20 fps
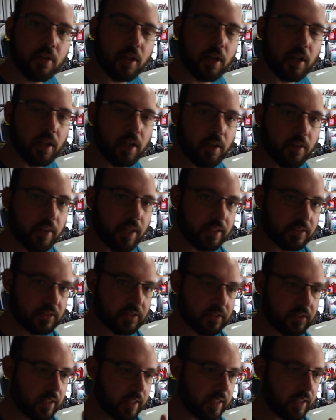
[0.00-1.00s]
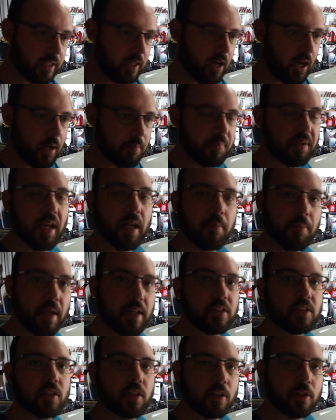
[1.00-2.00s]
Uh, that's like an
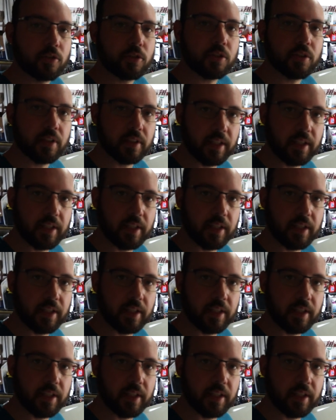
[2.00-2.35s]
IPA-based solution